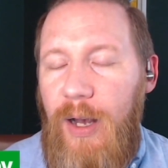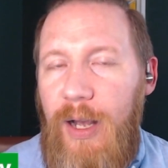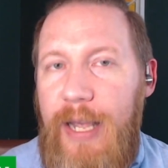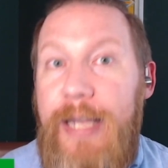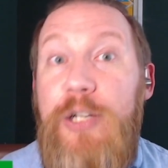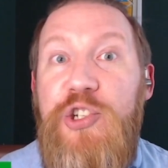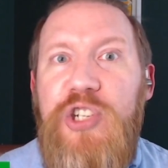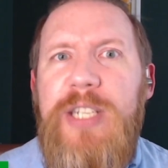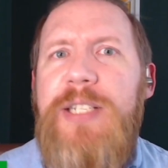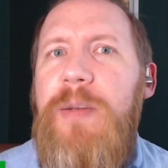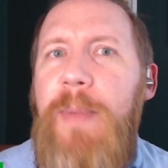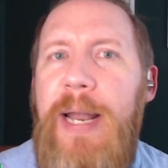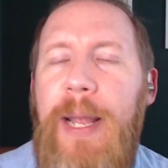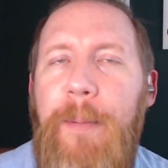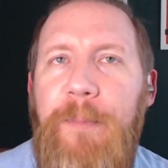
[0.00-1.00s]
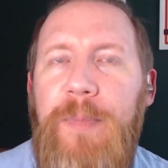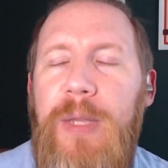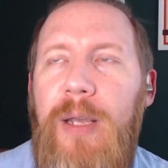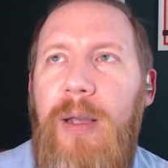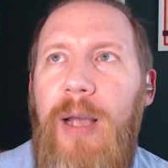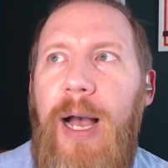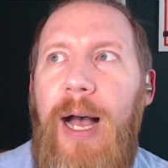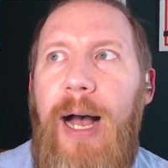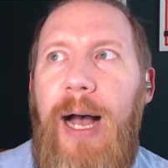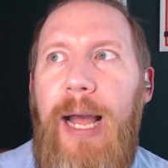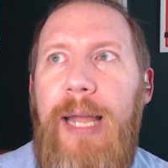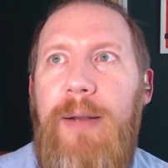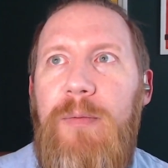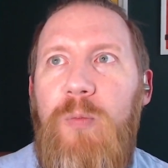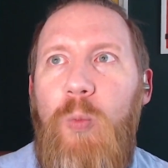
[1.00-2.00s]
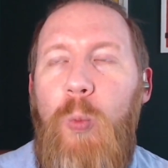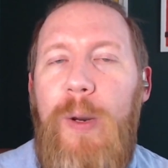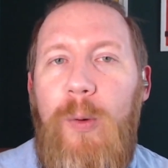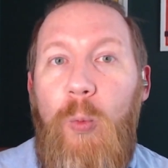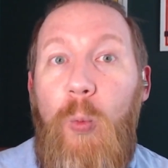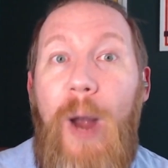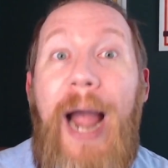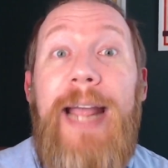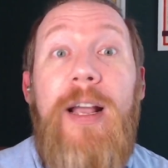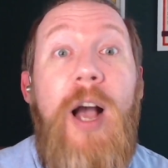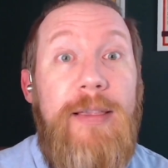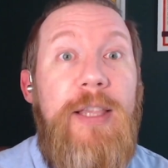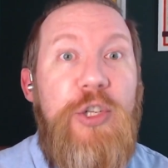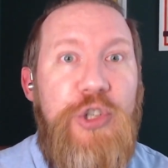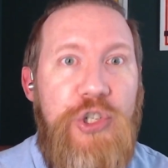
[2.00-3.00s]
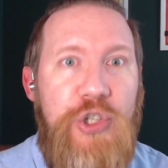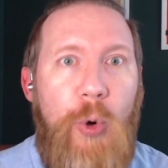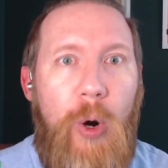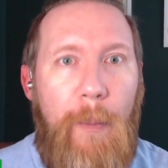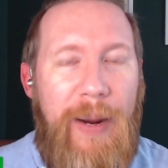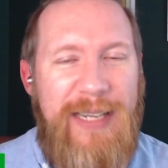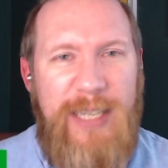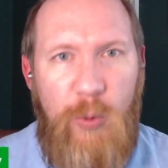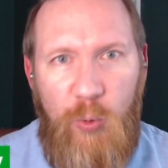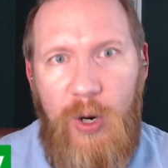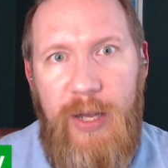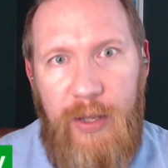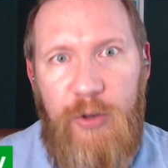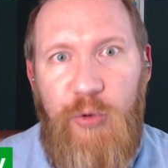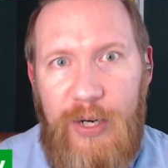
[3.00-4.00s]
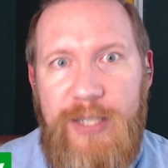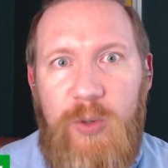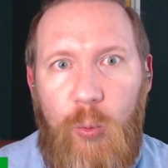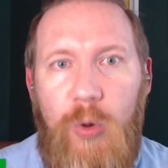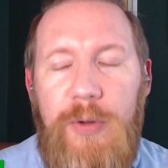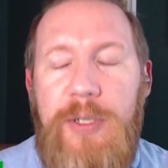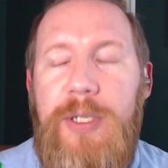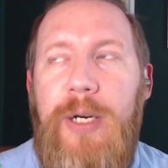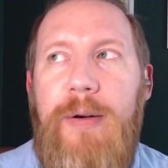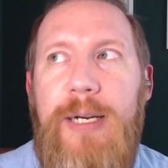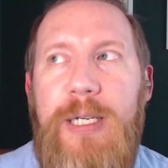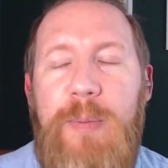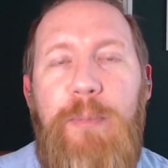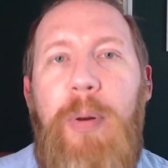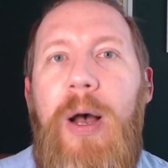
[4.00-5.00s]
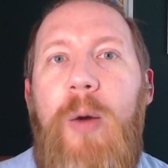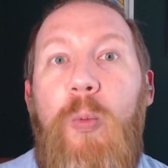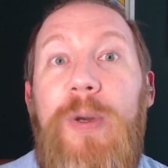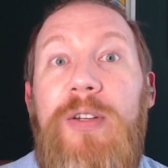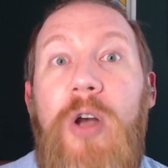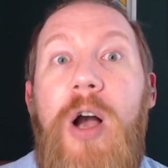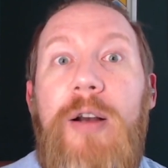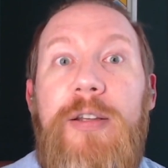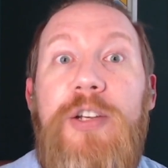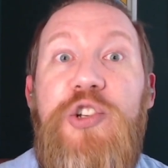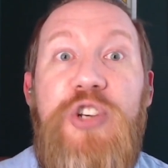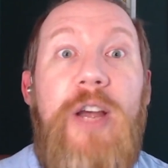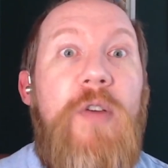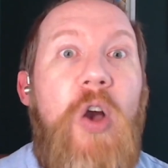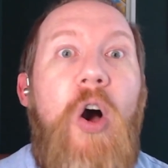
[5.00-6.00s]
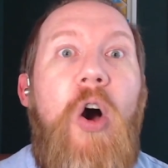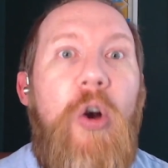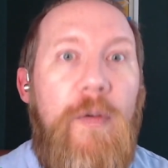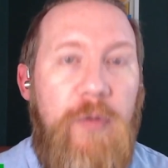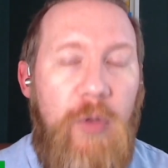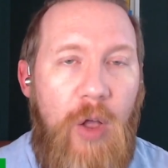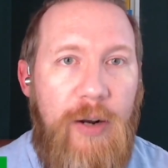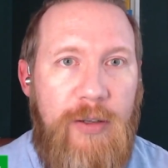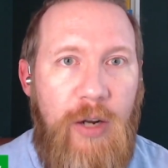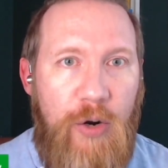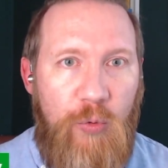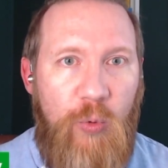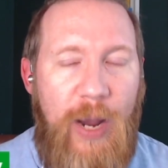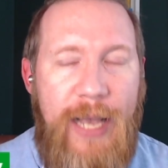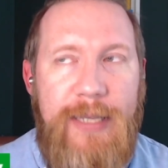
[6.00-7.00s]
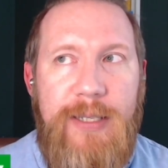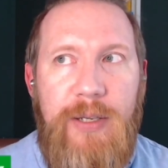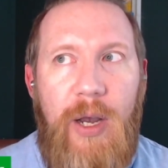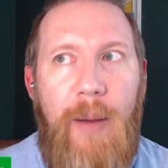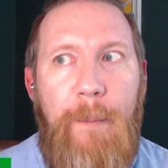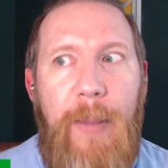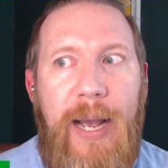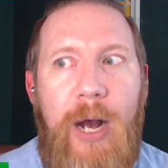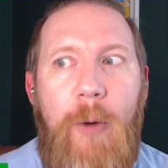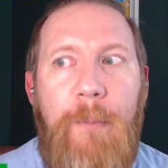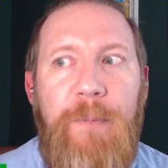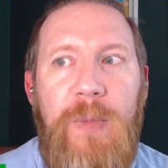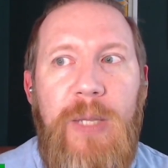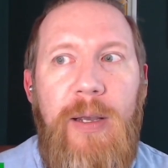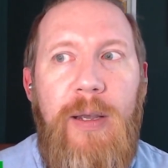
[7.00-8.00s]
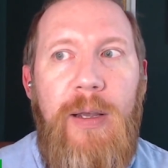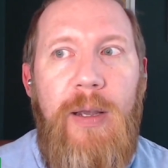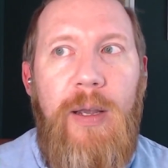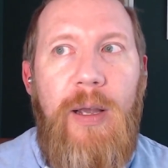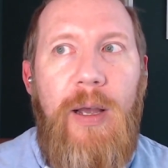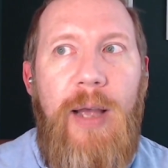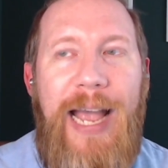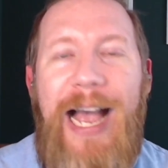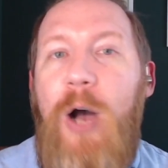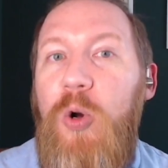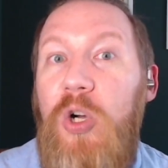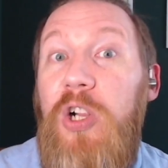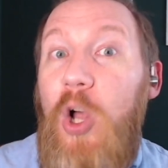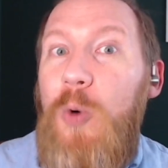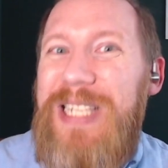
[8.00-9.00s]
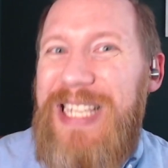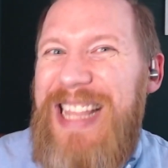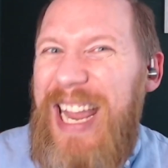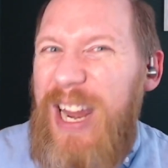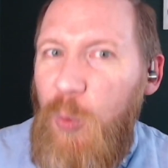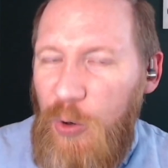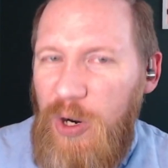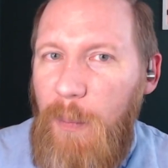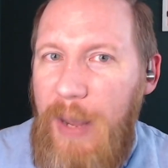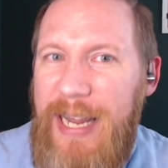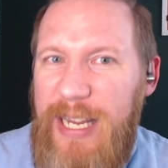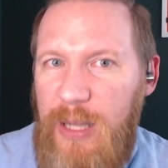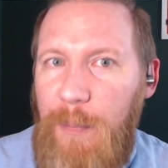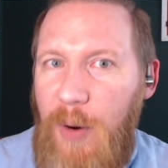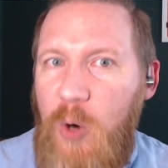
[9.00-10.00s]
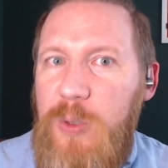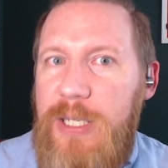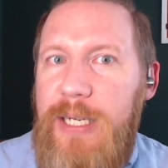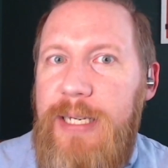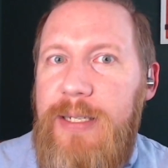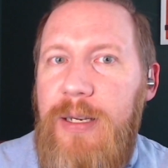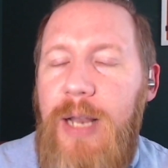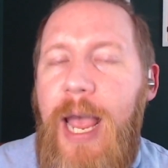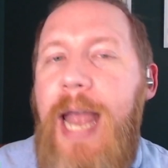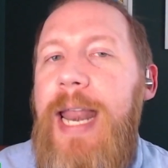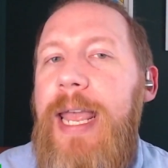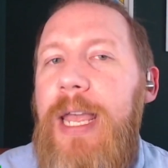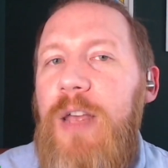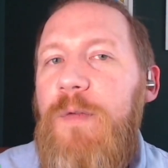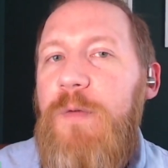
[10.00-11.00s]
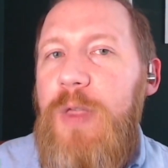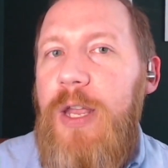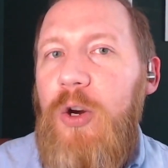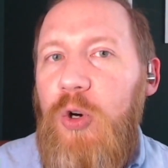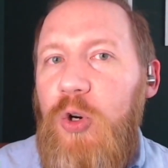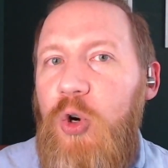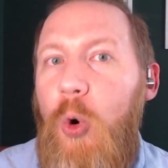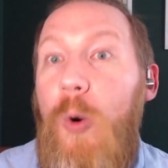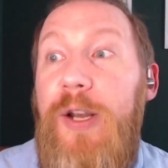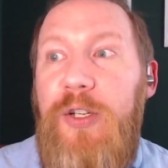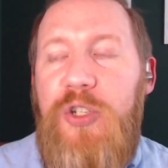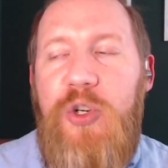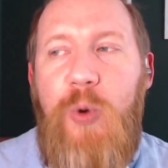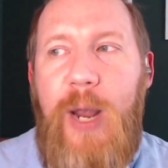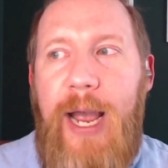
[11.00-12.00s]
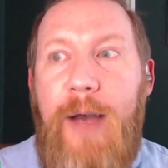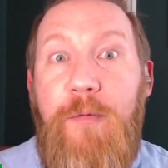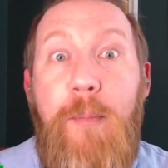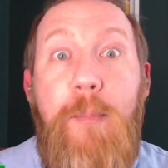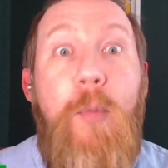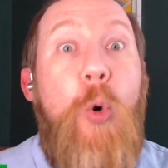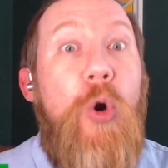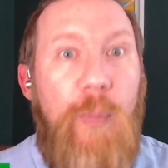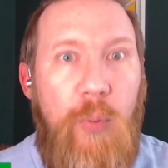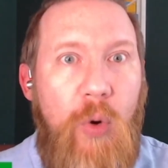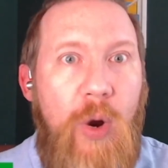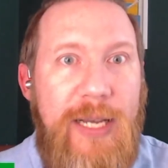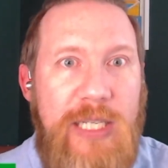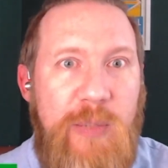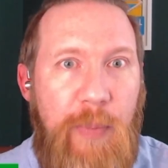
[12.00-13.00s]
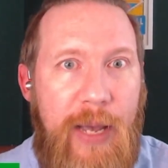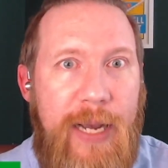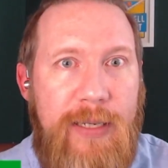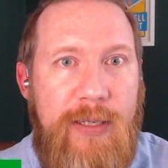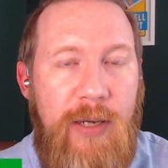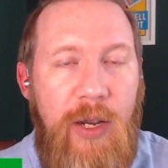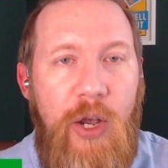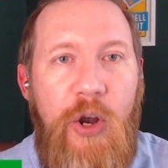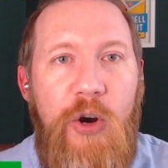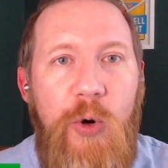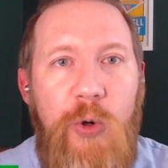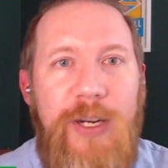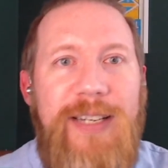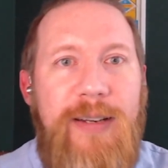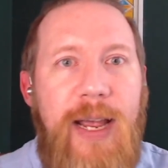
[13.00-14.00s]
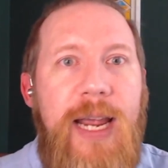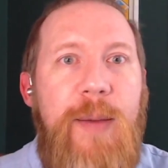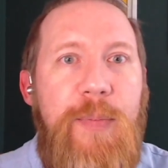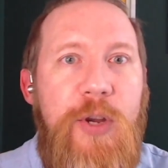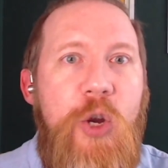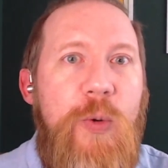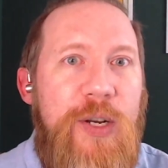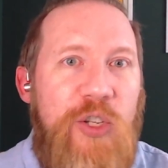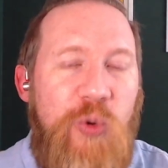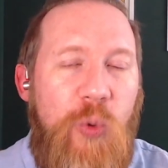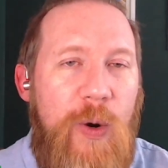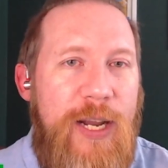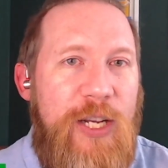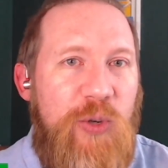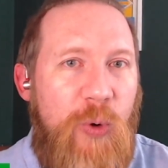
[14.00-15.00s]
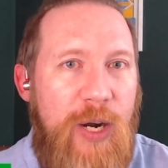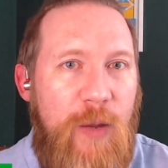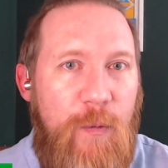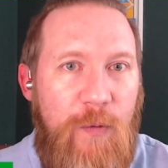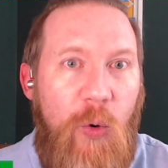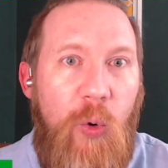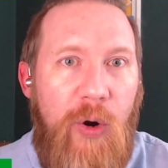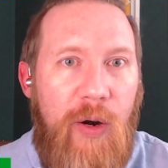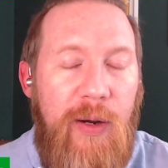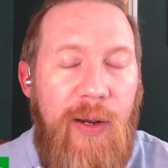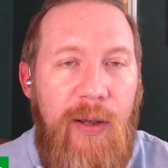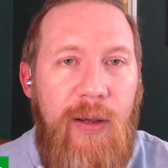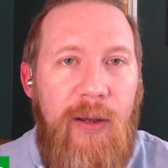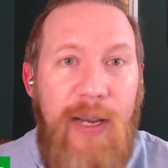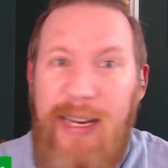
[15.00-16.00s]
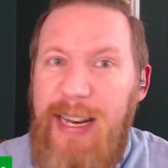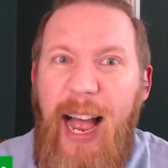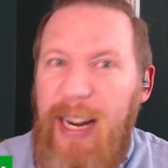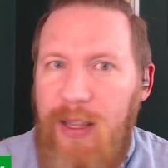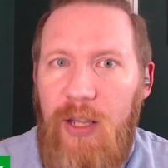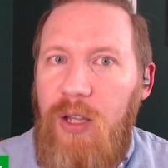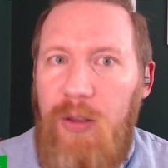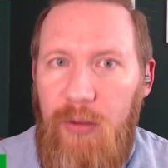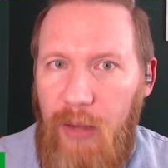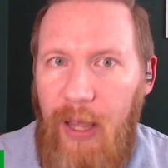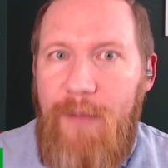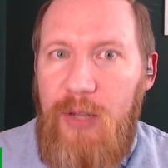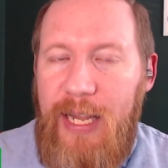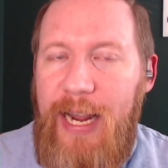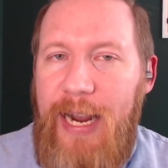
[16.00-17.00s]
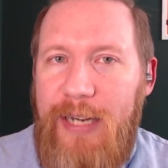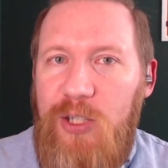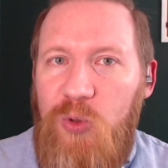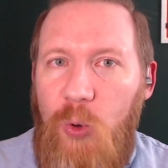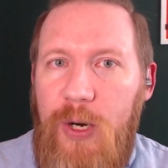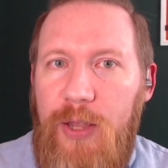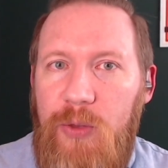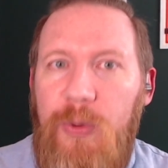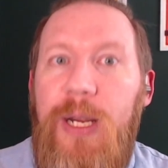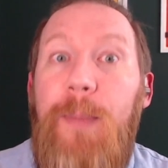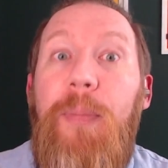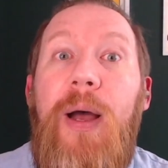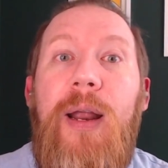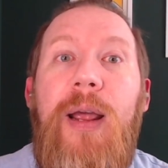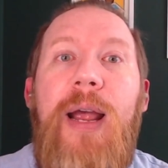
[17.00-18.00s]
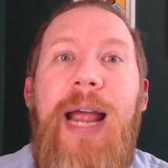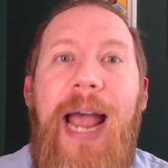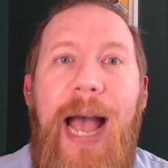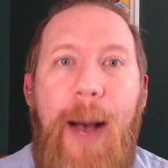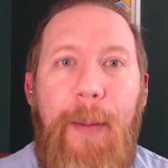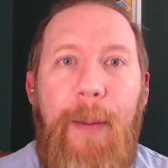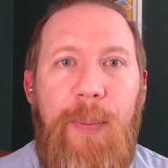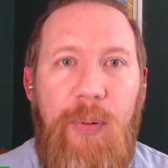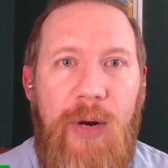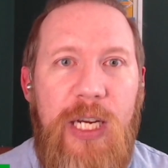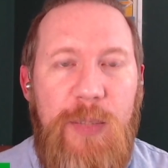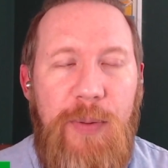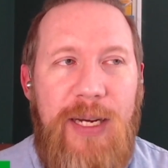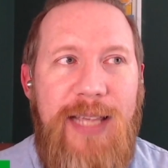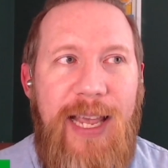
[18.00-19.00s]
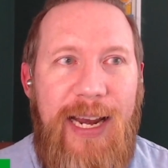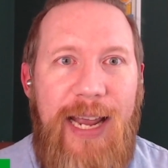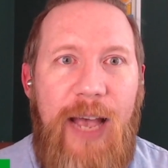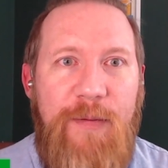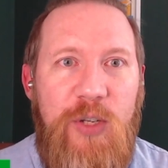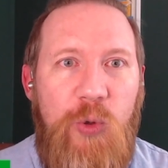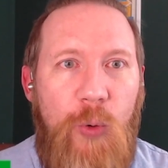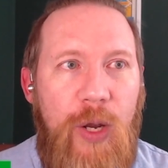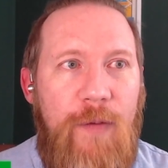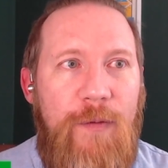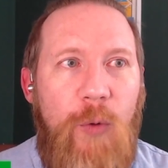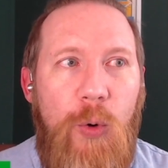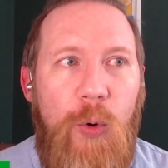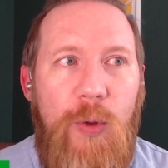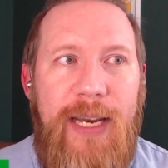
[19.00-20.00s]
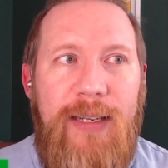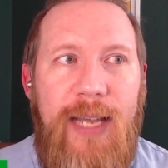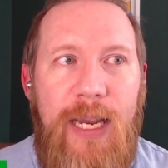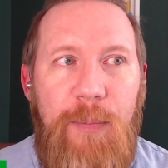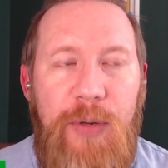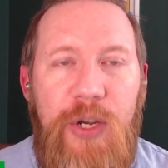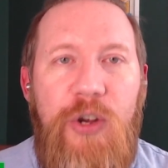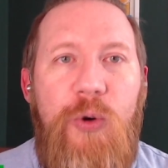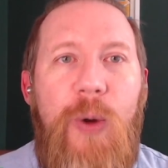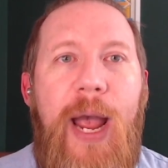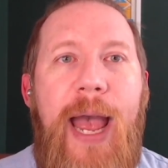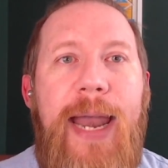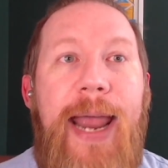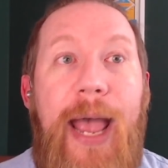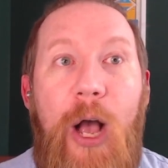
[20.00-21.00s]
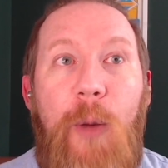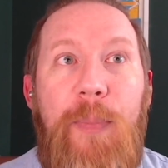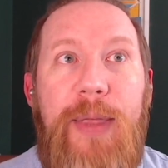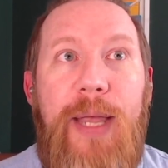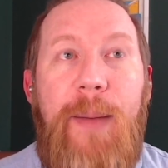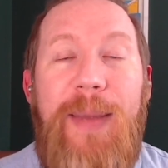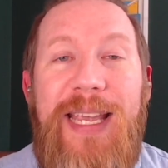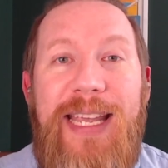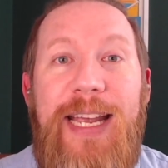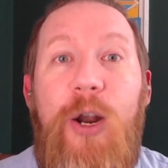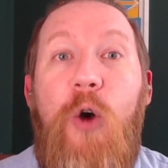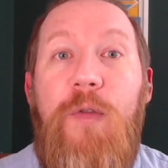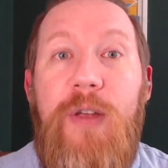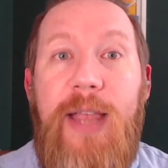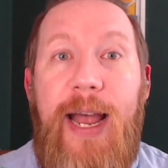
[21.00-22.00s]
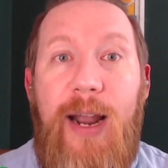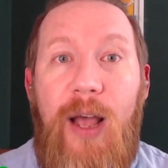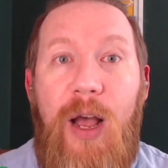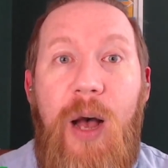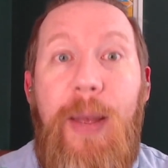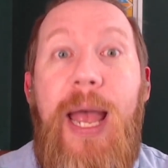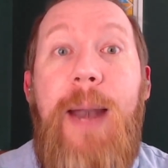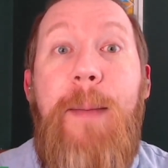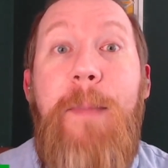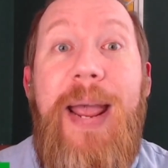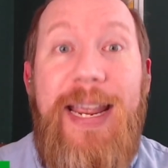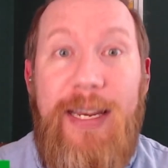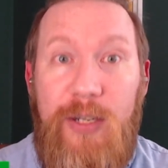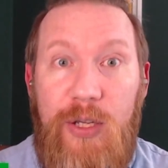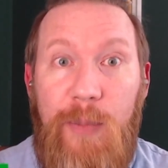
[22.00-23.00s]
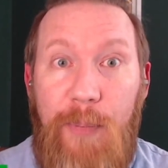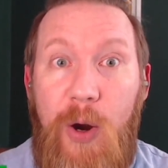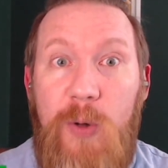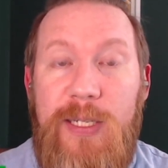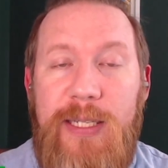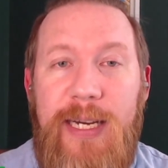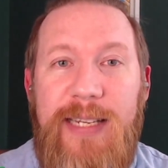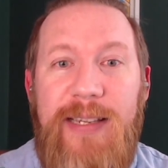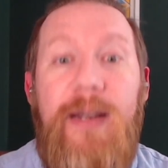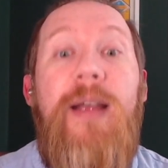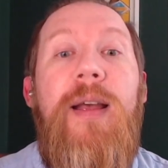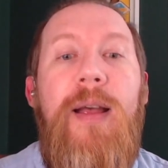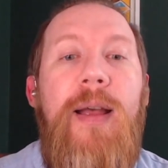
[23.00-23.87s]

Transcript: In just a minute, I cut this short because I wanted to address the World Series, but we talked to Jeff Carr of Locked On Reds about how close they were to making the postseason and if they're going to have more prospects who could debut in 2024, not the level they had in 23, but how many prospects they could have in 24 that could debut and help them get over that hump and make it to the postseason.